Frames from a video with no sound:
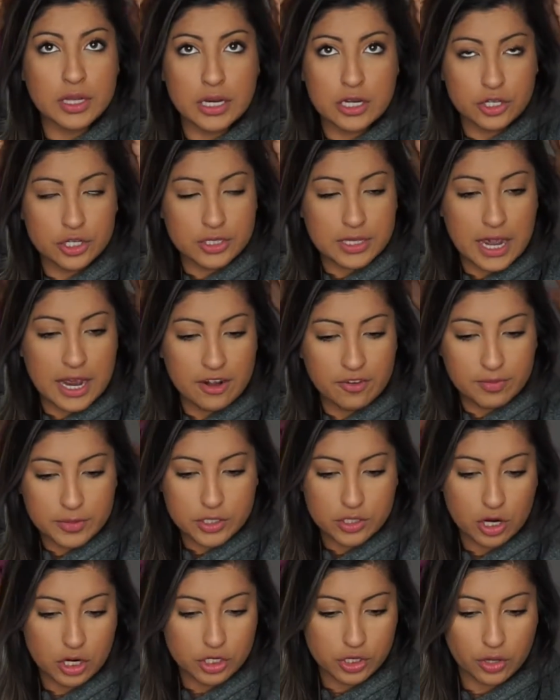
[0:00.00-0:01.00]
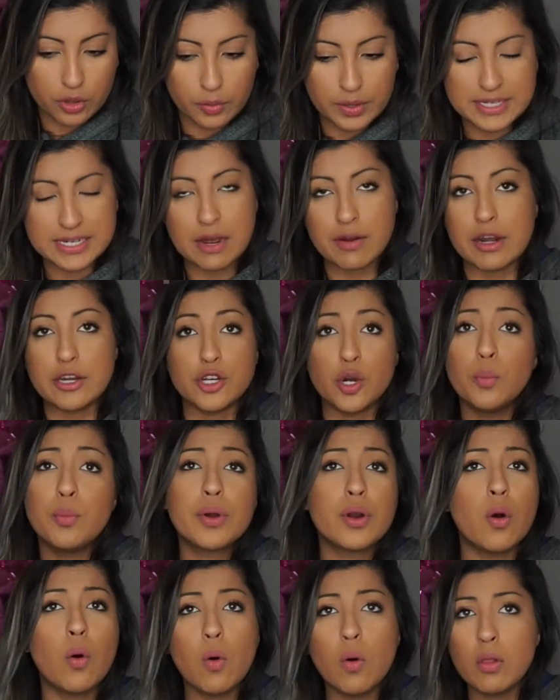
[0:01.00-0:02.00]
and just kind of massage all the way down. I don't
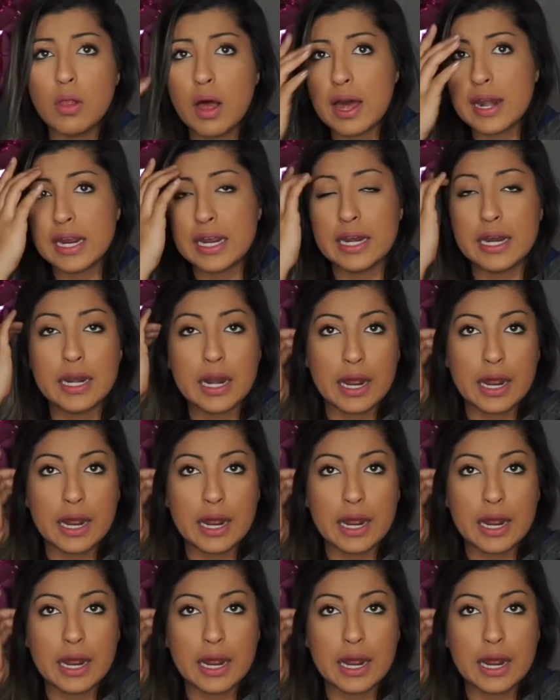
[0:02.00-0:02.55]
put a whole lot in it.